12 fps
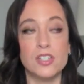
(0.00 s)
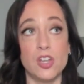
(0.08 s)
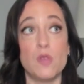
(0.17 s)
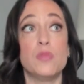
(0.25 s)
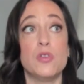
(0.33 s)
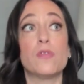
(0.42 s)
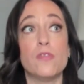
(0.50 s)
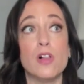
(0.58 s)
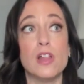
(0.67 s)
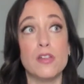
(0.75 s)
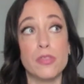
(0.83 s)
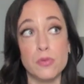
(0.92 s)

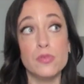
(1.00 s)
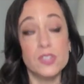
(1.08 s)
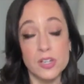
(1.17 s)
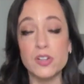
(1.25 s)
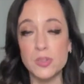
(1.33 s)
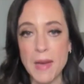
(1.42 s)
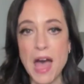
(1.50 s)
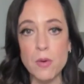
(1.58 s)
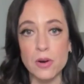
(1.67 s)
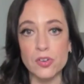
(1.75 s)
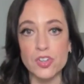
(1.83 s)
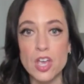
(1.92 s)
beautiful. And through Ciri's
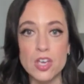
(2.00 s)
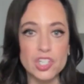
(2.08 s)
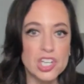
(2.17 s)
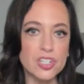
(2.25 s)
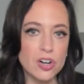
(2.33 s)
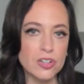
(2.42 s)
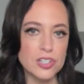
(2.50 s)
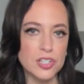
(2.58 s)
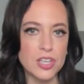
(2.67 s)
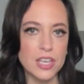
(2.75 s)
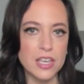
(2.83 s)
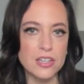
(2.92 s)
powers, she starts
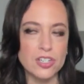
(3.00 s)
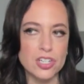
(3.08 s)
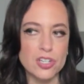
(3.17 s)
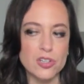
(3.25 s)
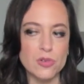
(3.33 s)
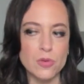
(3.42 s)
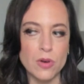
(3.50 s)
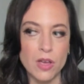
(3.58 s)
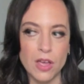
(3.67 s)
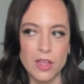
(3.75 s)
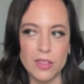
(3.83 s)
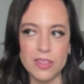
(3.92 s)
looking into
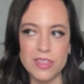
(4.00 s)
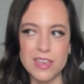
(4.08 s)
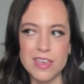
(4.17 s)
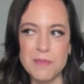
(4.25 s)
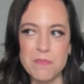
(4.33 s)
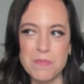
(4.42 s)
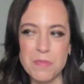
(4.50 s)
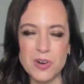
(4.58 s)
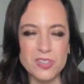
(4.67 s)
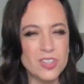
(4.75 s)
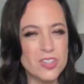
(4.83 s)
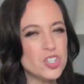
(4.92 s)
the
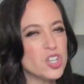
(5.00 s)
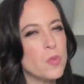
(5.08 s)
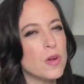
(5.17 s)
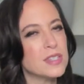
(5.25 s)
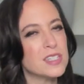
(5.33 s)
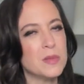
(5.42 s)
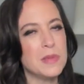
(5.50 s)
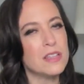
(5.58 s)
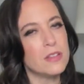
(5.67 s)
person that she wants to be in the